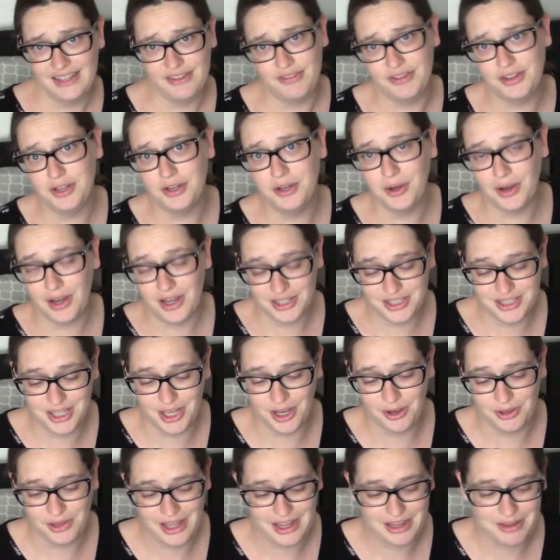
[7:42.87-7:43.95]
if you
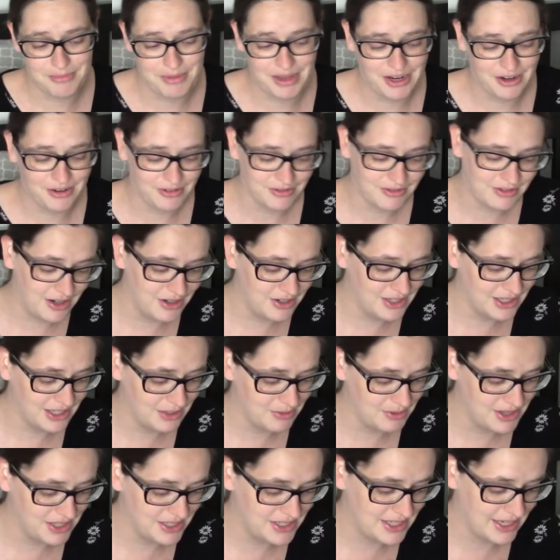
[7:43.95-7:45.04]
also, like me, are, are dealing
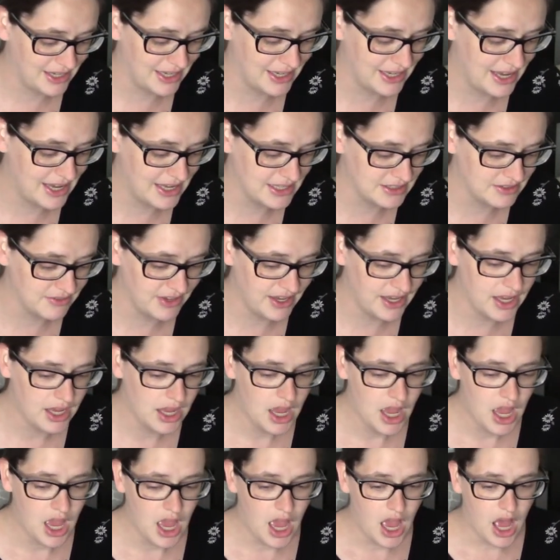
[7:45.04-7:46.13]
with a second case of it.
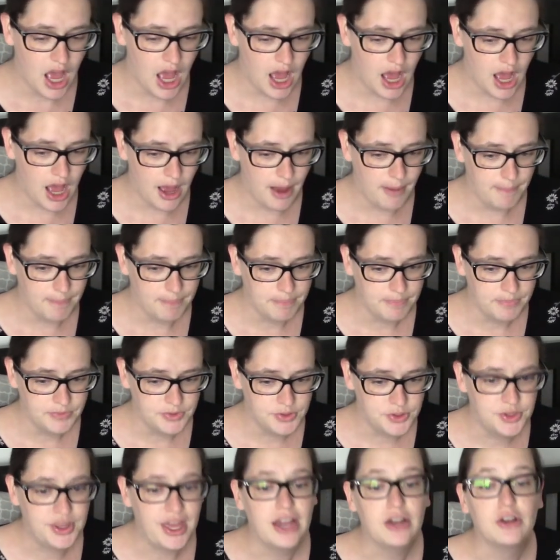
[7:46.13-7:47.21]
Um,
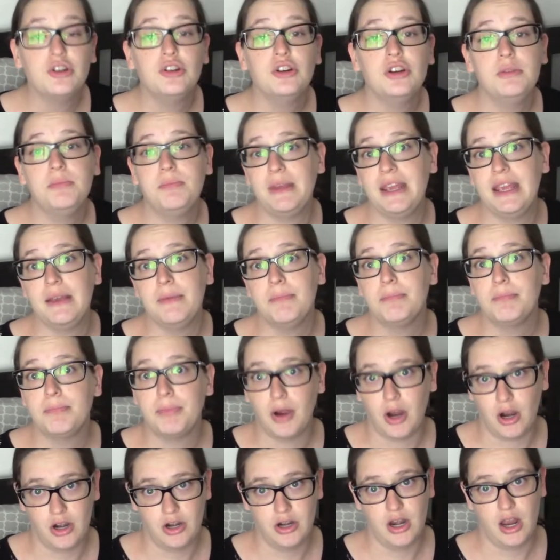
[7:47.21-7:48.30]
so that could be
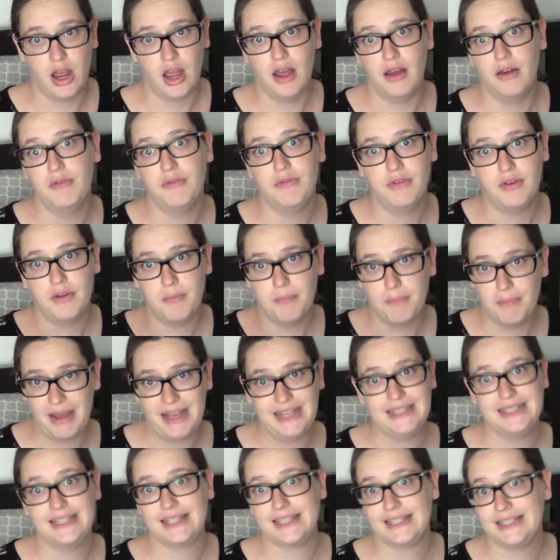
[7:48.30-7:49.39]
part of my
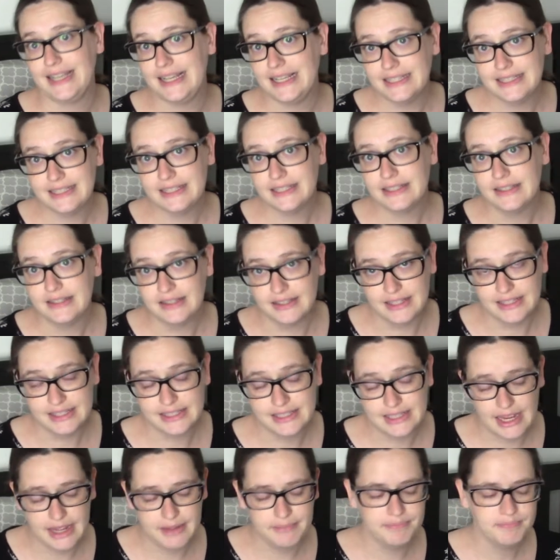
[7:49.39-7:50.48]
success this
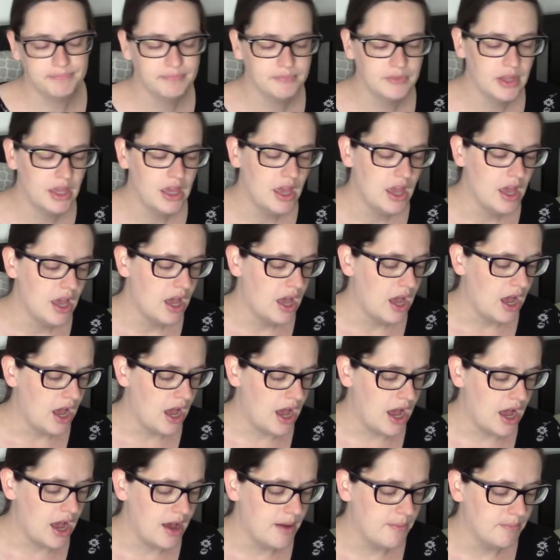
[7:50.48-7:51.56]
time.
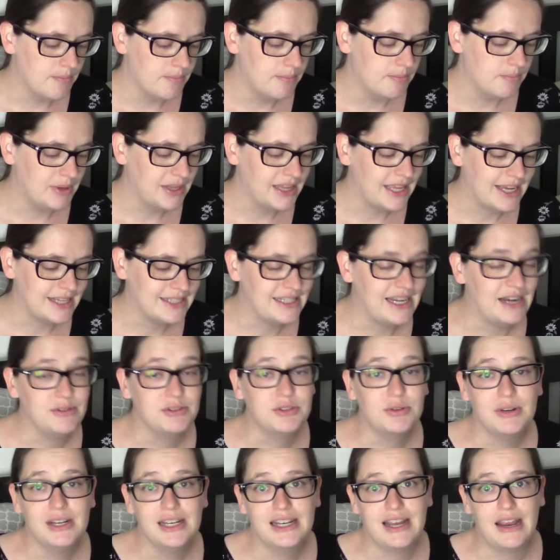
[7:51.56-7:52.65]
Um, but like I said, I was
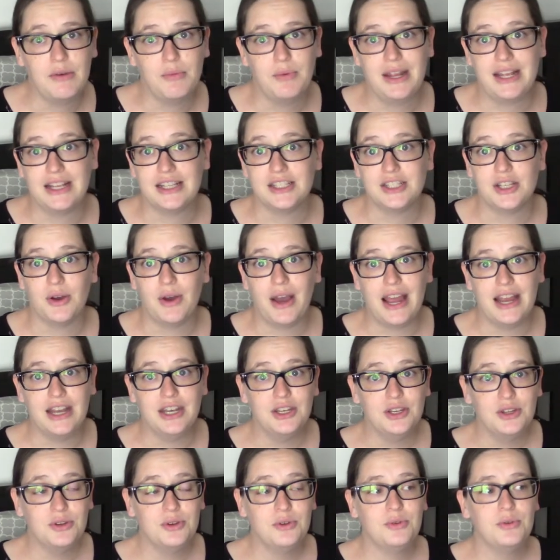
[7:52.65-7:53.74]
29 weeks, so I
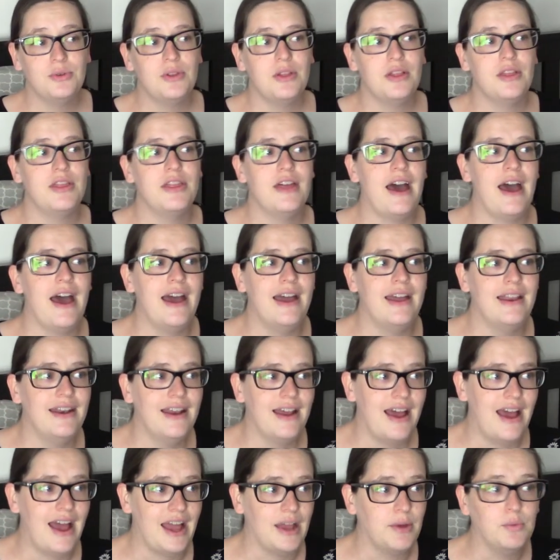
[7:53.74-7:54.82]
knew that
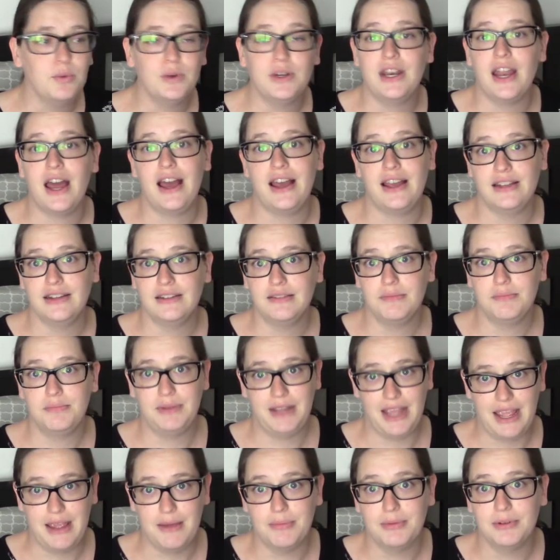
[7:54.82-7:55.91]
I would not be
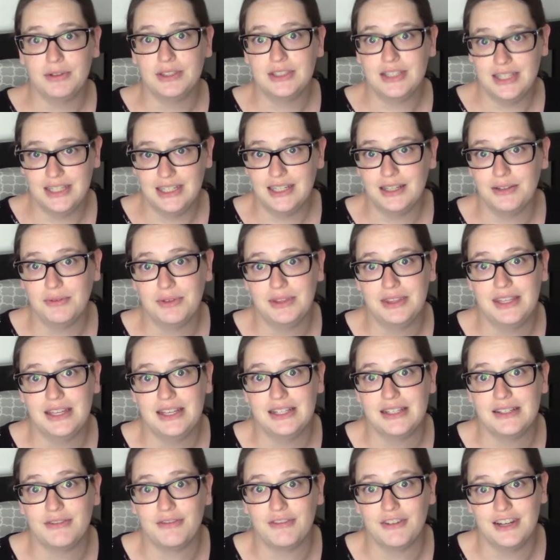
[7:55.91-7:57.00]
able to deal with
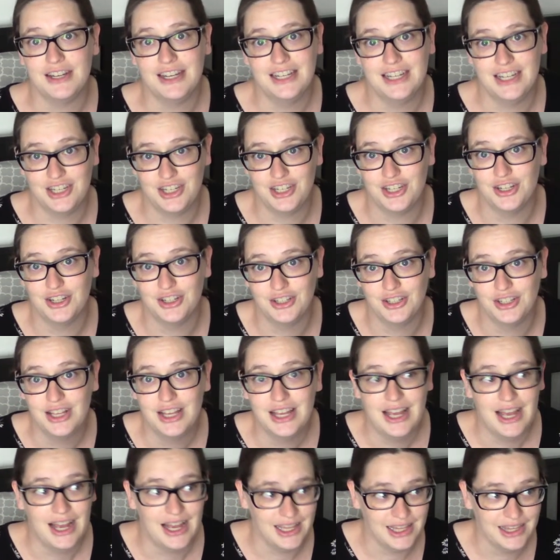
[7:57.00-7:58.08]
this for an additional
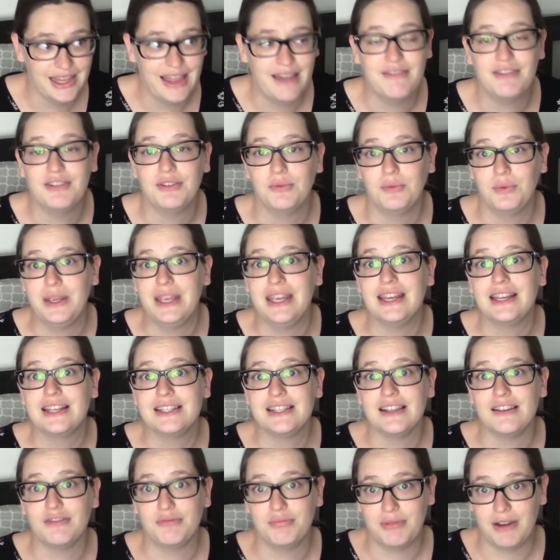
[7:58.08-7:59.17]
11 weeks
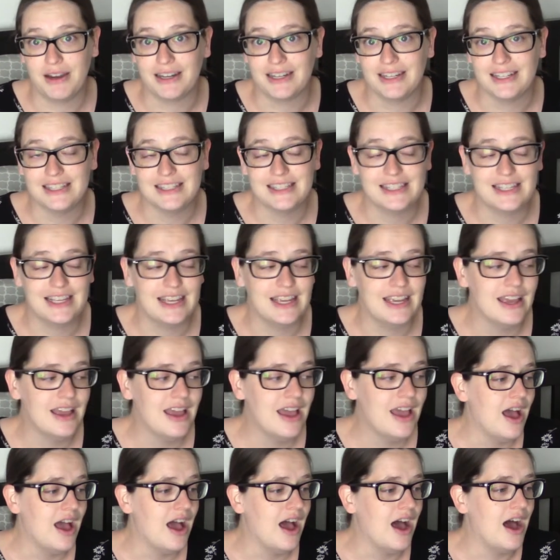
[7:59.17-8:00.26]
of pregnancy.
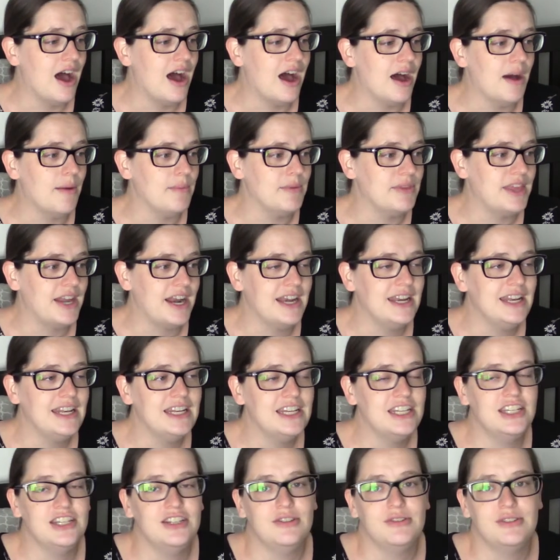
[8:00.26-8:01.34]
Um, that I
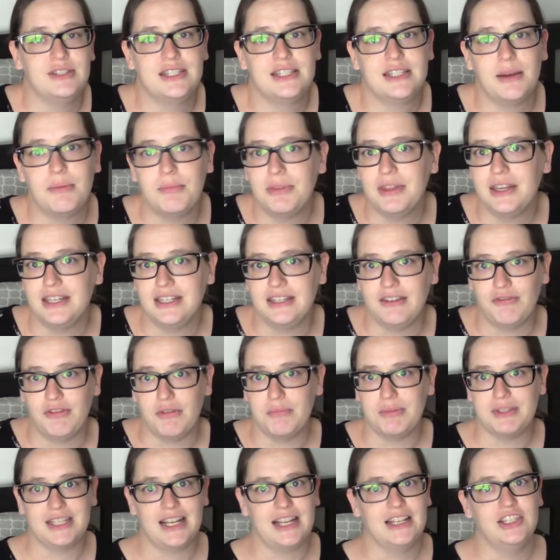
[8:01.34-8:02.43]
needed to do something different
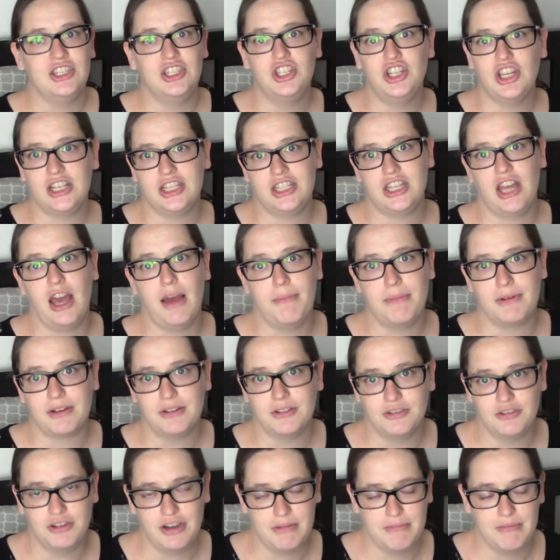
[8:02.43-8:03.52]
besides just topical
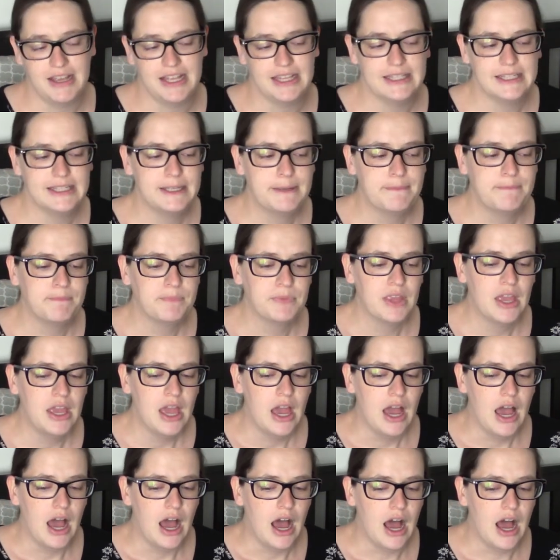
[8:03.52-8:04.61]
treatments.
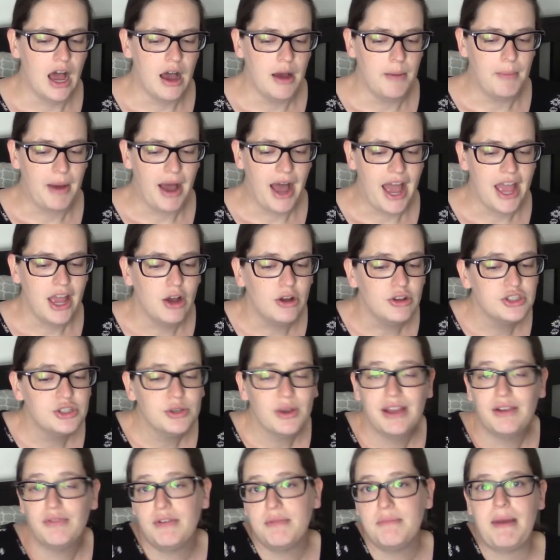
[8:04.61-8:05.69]
Um, I also
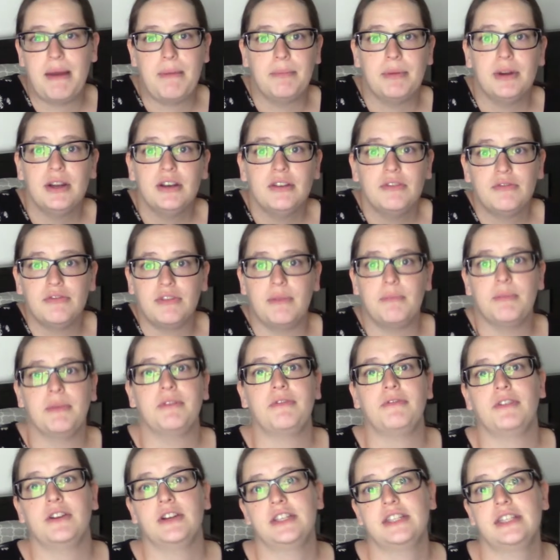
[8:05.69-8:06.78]
had remembered from the
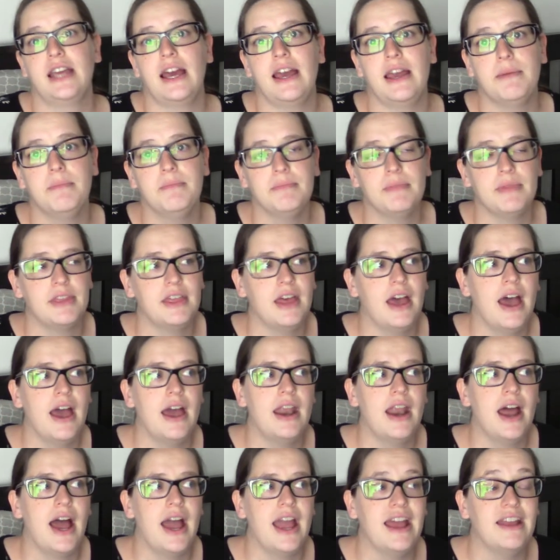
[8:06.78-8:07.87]
first time
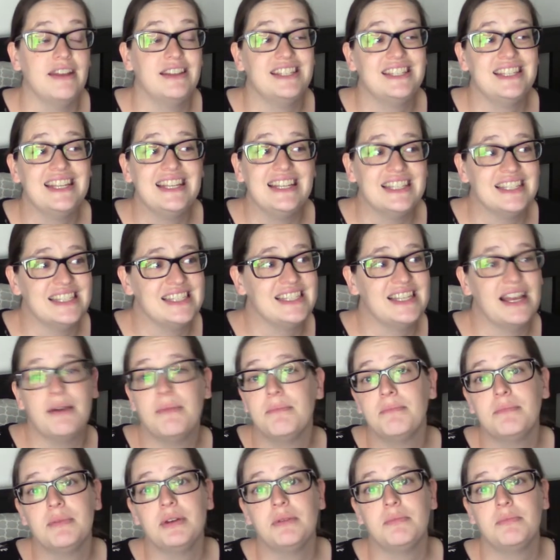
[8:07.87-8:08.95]
that I had seen
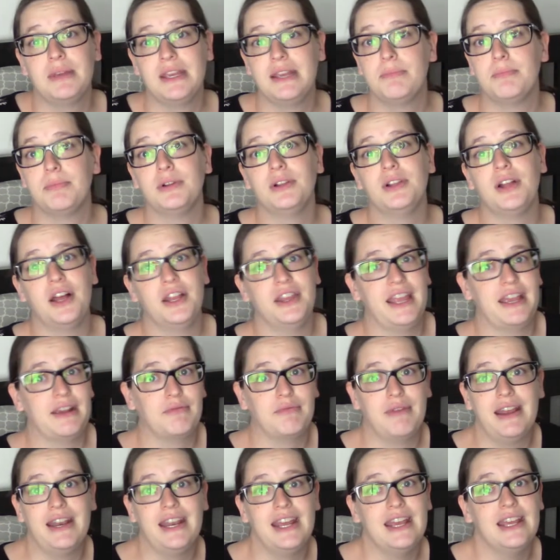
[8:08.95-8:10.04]
some people on like
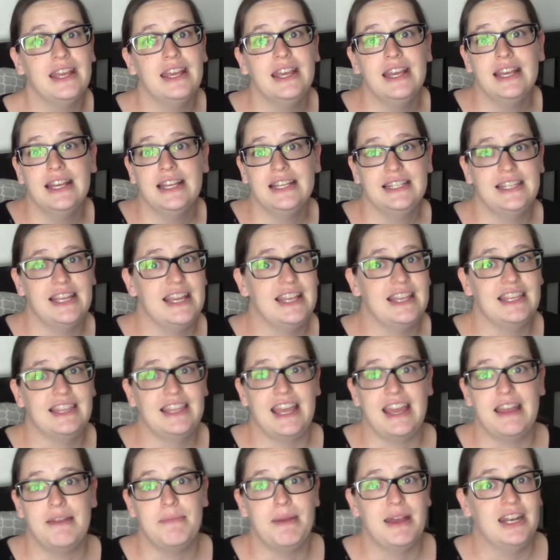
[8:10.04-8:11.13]
Reddit saying that
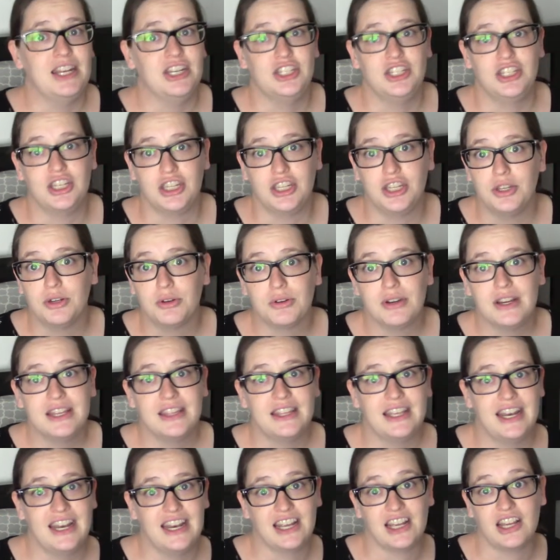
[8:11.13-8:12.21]
they had managed to cure it
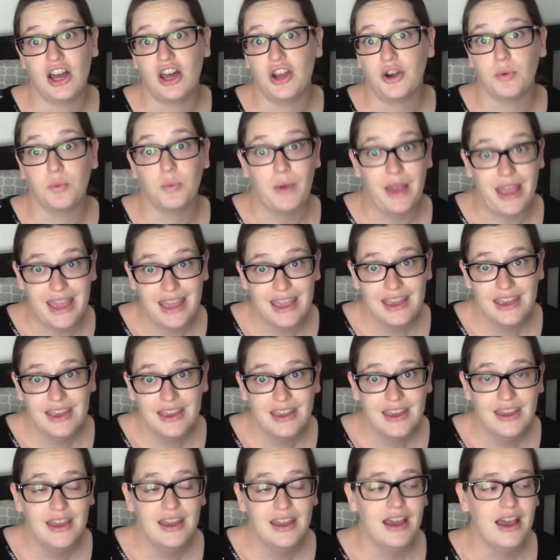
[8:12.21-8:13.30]
that had gone away.
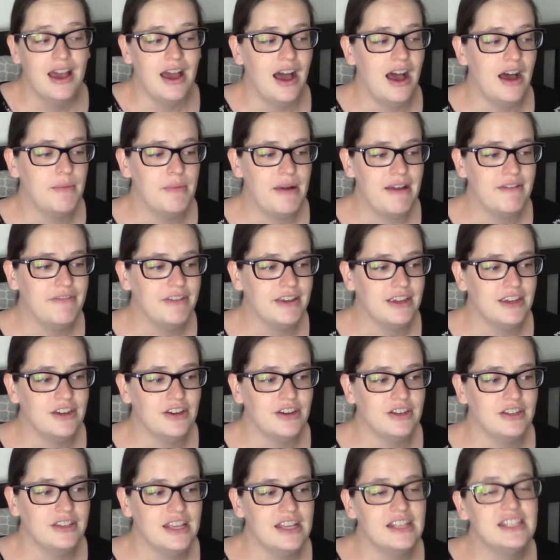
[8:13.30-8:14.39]
Um, I
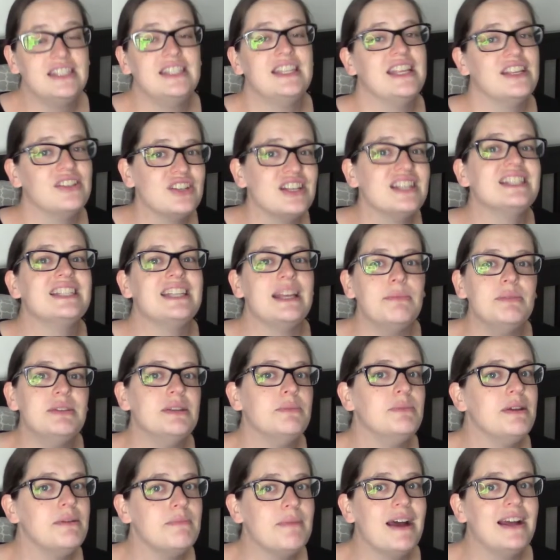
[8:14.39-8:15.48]
figured this this all seem to
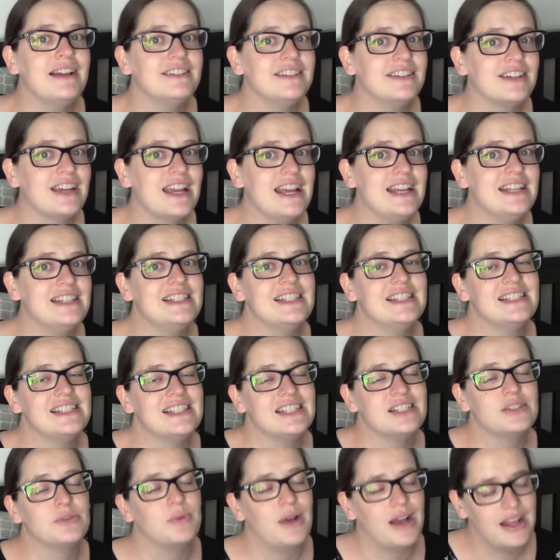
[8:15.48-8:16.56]
be milder cases
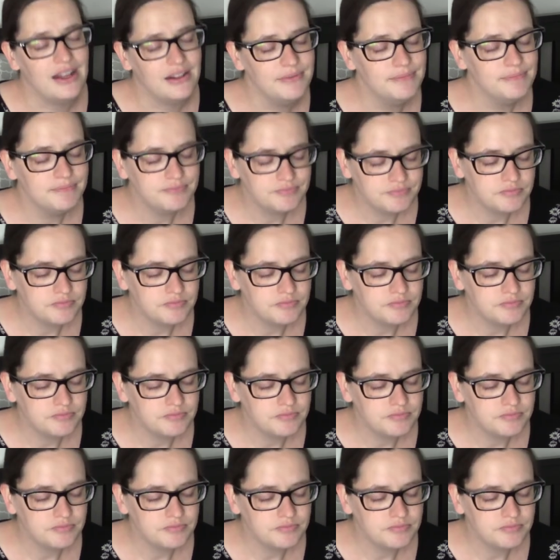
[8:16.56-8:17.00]
as well.